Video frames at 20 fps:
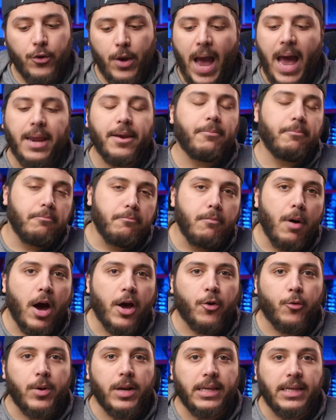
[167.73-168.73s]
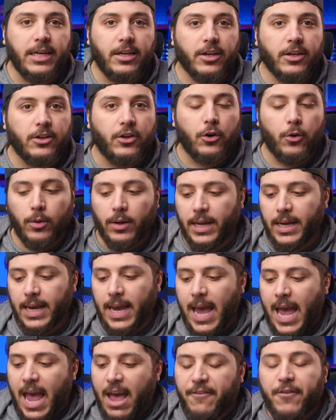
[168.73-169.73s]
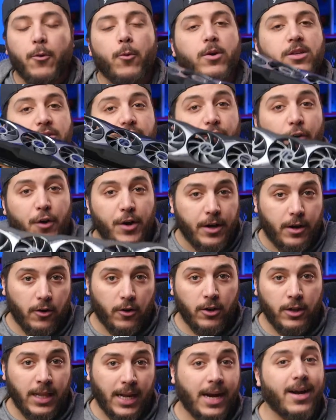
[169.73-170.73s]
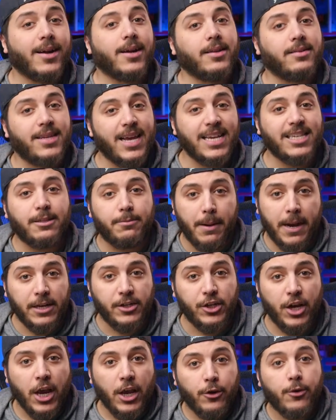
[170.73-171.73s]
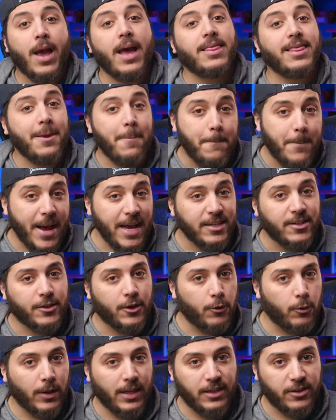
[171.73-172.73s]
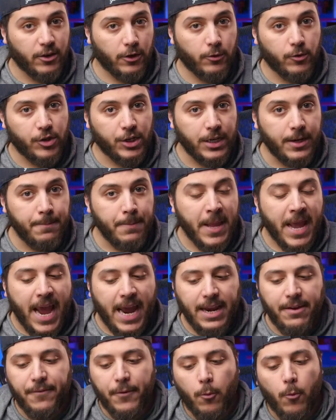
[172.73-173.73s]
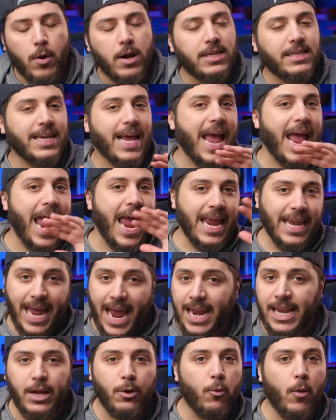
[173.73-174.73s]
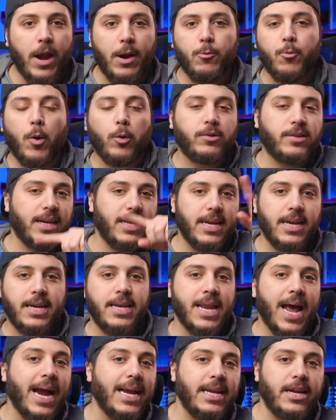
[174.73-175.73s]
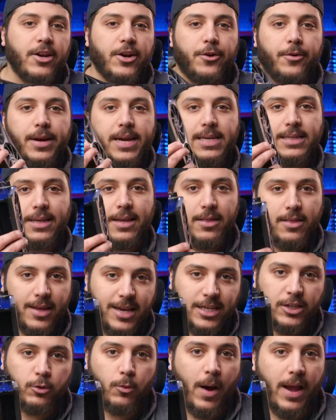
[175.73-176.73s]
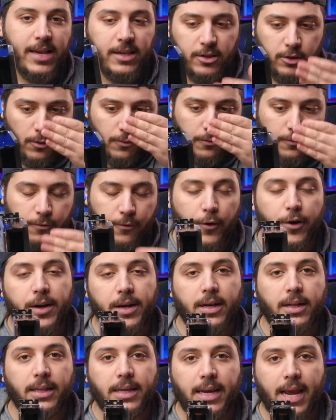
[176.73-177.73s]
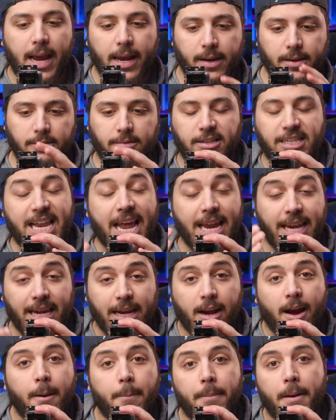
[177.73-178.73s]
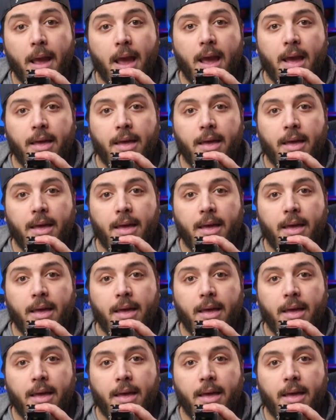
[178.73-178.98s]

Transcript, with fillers: you had moderately good cooling. If it was vertical, like on a test bench, you had the best cooling solution. And if it was in any way rotated 90 degrees this way, so vertically and standing up,